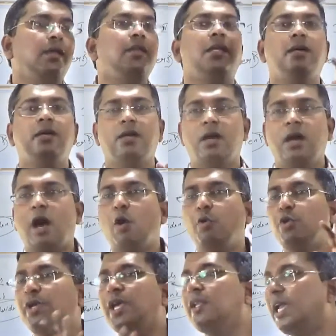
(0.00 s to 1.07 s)
year. How
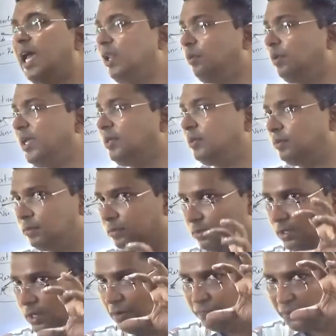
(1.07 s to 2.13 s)
you can calculate?
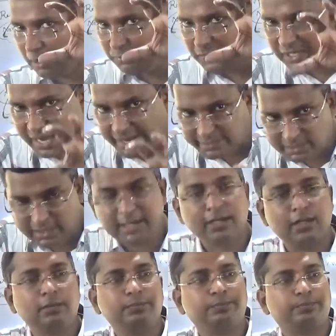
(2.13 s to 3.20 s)
From the national
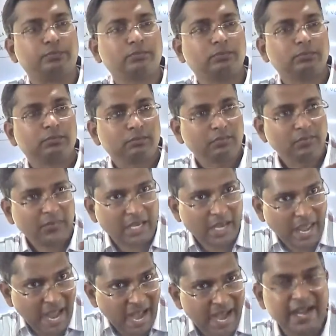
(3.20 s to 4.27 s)
income,
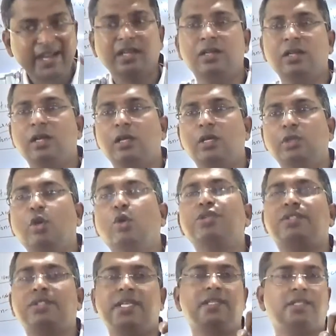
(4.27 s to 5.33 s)
add
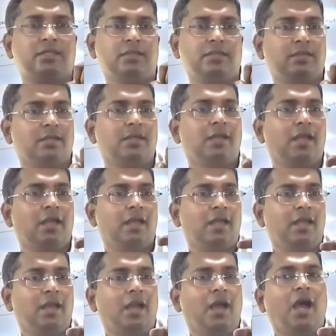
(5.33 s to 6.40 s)
those things
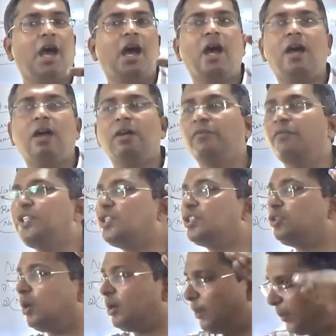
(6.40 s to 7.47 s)
uh, which
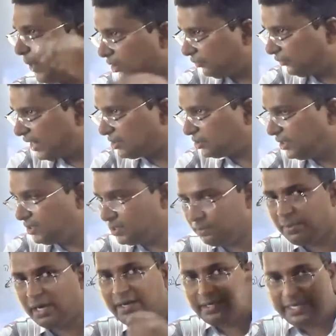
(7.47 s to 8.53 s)
is not a part of national
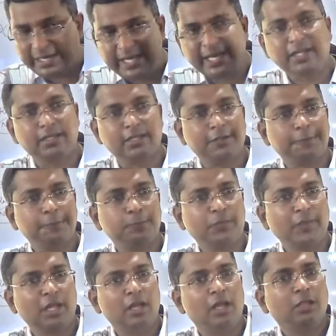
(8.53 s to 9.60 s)
income, deduct
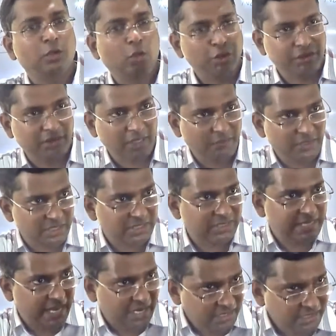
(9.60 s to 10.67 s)
those thing which is
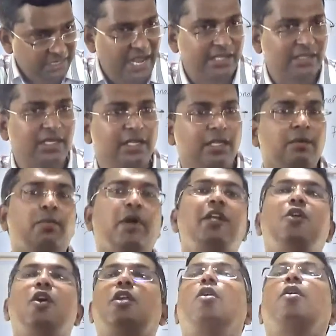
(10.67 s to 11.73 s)
there in the national income
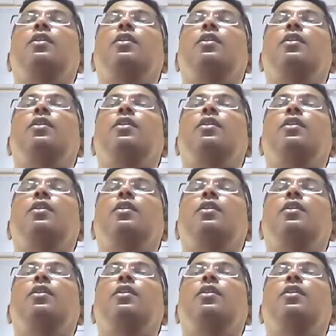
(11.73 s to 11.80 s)
but you are